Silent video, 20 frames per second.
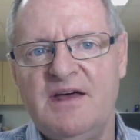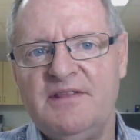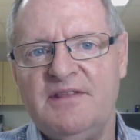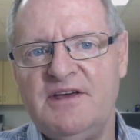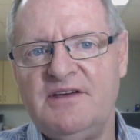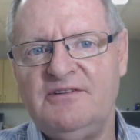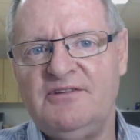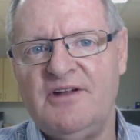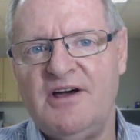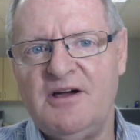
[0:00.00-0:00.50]

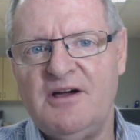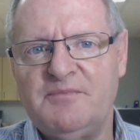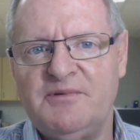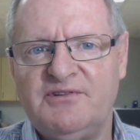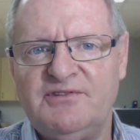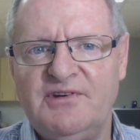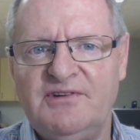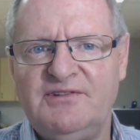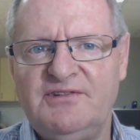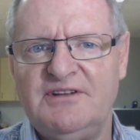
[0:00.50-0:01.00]
Things like
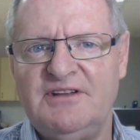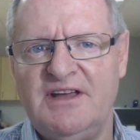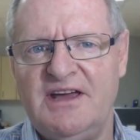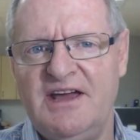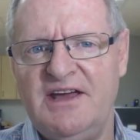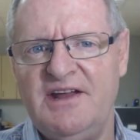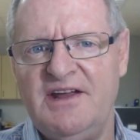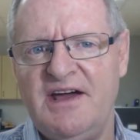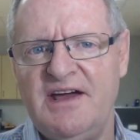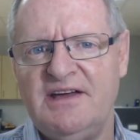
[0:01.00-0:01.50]
persistent
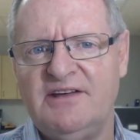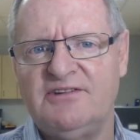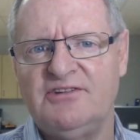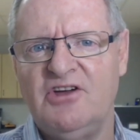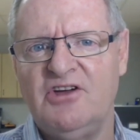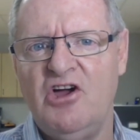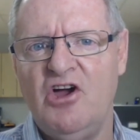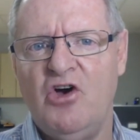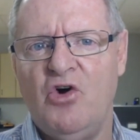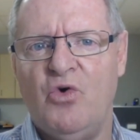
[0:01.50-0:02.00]

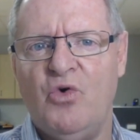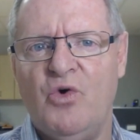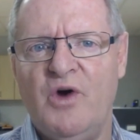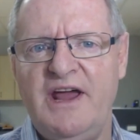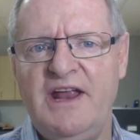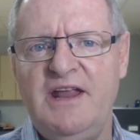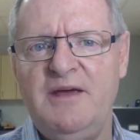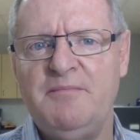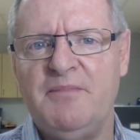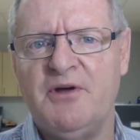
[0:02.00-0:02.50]
headaches or
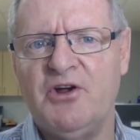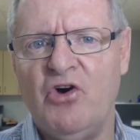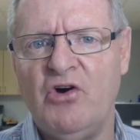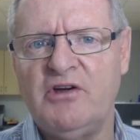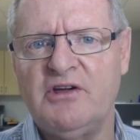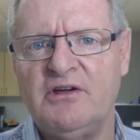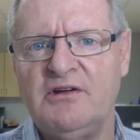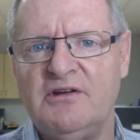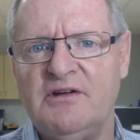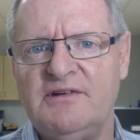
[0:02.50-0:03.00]
any
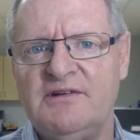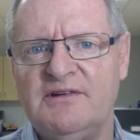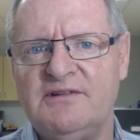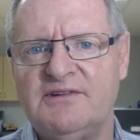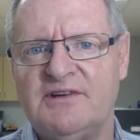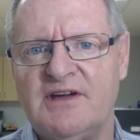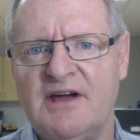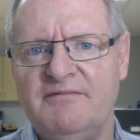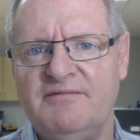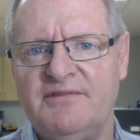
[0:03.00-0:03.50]
binocular
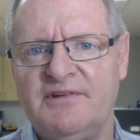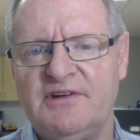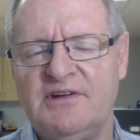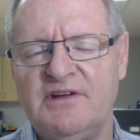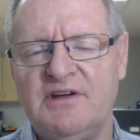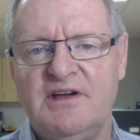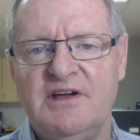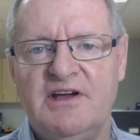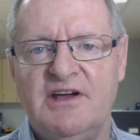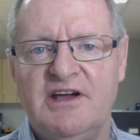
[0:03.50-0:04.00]
discomfort,
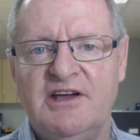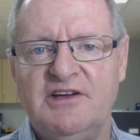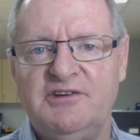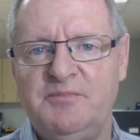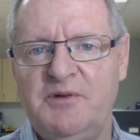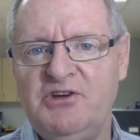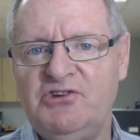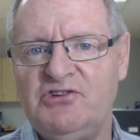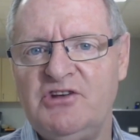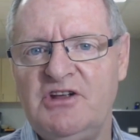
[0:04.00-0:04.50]

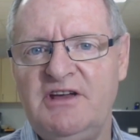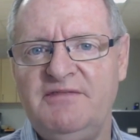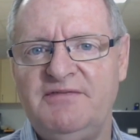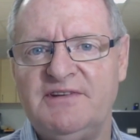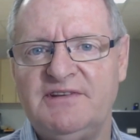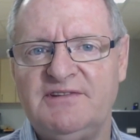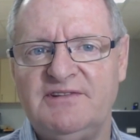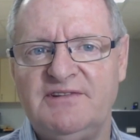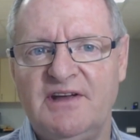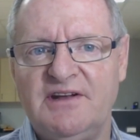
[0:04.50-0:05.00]
especially if
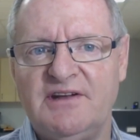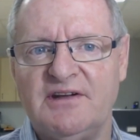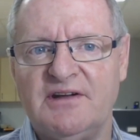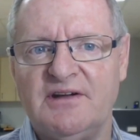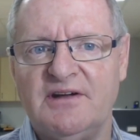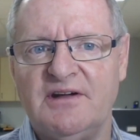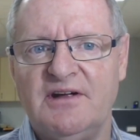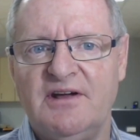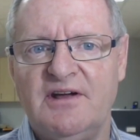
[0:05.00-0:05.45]
it's sudden.